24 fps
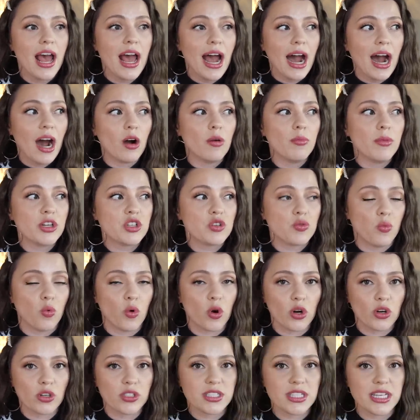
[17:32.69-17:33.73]
how much
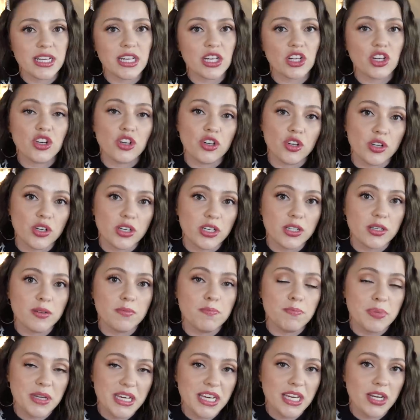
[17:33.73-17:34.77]
worse it
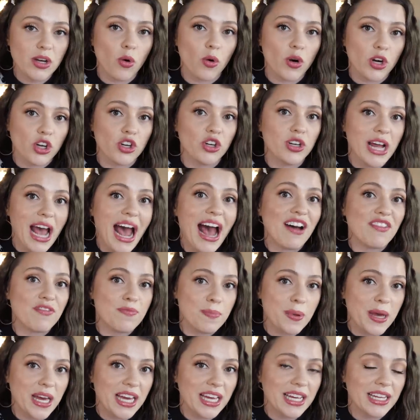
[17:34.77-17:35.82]
could be or could have
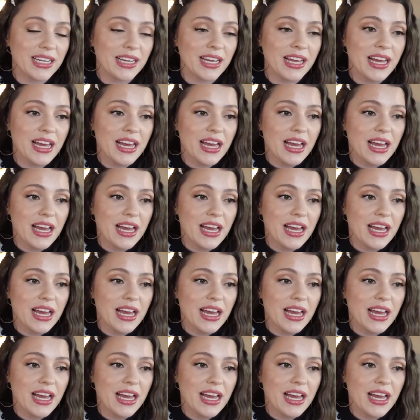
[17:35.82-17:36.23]
been